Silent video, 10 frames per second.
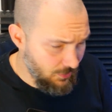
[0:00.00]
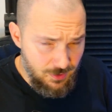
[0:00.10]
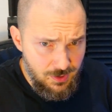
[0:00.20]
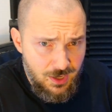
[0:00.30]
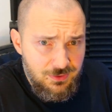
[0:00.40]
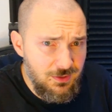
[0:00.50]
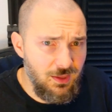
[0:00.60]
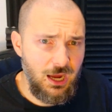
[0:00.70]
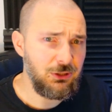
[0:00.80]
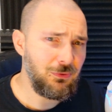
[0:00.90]
Granted,
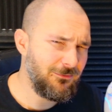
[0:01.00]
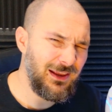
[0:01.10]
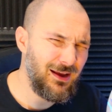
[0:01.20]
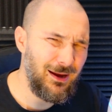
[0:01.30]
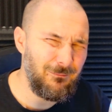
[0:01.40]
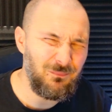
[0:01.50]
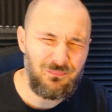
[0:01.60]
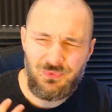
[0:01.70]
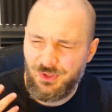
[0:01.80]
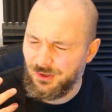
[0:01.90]
I don't think I'm
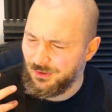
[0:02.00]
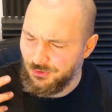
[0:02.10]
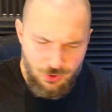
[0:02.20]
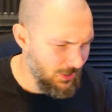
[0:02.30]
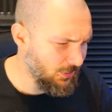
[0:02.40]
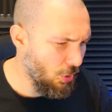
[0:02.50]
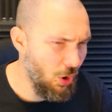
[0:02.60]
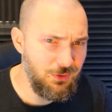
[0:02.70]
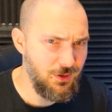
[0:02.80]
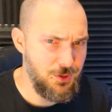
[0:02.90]
the target
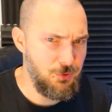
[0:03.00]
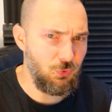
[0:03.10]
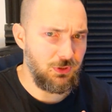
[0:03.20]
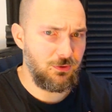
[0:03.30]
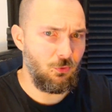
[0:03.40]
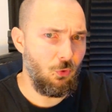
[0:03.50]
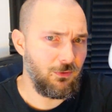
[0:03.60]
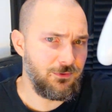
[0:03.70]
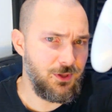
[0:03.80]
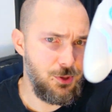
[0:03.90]
audience with all
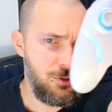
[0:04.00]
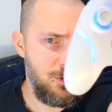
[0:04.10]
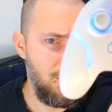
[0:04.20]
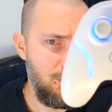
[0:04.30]
of this